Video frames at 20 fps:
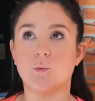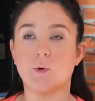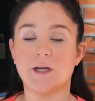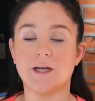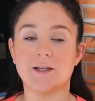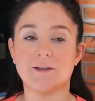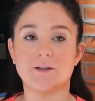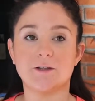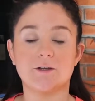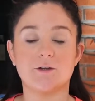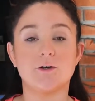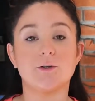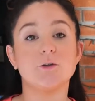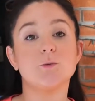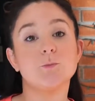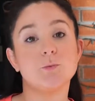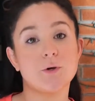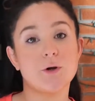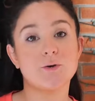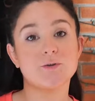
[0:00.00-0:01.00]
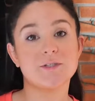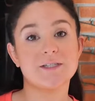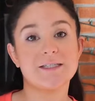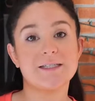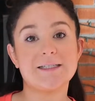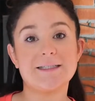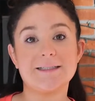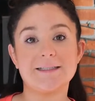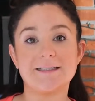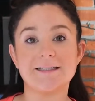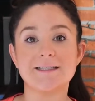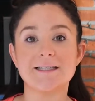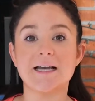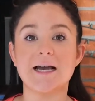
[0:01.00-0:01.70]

with good proteins.